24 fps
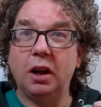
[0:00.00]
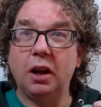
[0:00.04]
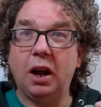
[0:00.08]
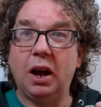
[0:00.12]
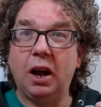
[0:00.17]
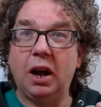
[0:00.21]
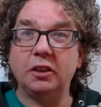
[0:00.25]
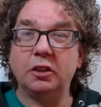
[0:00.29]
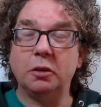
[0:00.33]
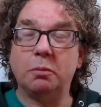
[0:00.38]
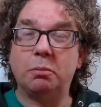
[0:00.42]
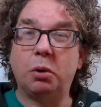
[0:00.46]

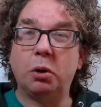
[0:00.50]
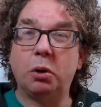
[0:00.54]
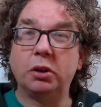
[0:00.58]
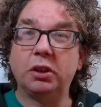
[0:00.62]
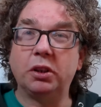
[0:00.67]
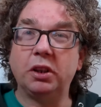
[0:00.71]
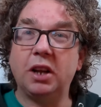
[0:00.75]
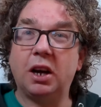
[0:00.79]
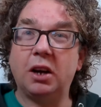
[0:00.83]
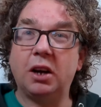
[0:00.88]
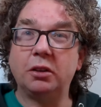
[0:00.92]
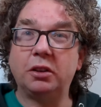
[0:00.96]
and you put
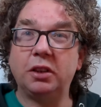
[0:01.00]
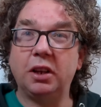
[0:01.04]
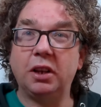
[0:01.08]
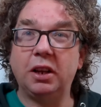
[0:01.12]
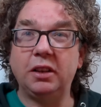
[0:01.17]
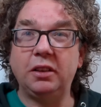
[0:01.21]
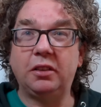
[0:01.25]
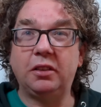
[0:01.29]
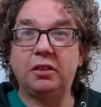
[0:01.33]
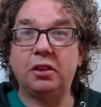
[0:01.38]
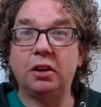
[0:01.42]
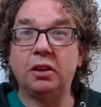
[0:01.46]
it out
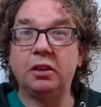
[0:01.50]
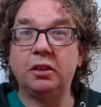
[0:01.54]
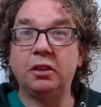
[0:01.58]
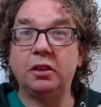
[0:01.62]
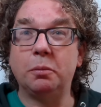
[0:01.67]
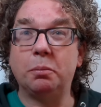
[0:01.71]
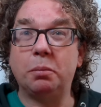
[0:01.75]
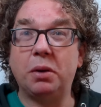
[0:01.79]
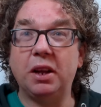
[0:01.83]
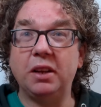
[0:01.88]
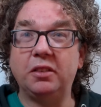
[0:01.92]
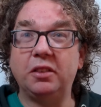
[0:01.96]
and you
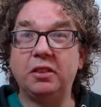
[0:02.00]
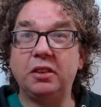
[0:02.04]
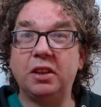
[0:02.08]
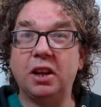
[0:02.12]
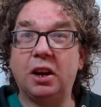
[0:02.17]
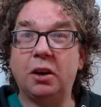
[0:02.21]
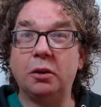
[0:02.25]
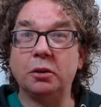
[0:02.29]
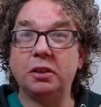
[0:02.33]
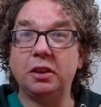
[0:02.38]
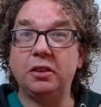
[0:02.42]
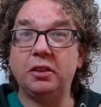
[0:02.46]
place it
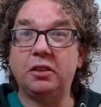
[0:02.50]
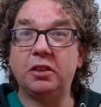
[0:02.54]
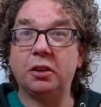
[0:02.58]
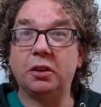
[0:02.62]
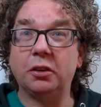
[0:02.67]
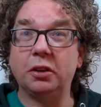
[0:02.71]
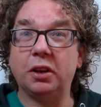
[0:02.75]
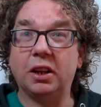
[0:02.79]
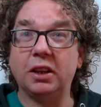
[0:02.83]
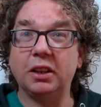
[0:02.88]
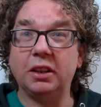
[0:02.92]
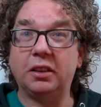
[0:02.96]
out in
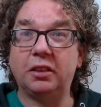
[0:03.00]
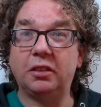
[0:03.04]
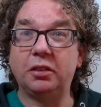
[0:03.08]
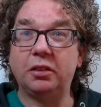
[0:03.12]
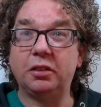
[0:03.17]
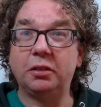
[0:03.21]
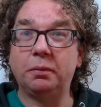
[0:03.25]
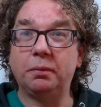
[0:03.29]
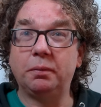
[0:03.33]
sunlight,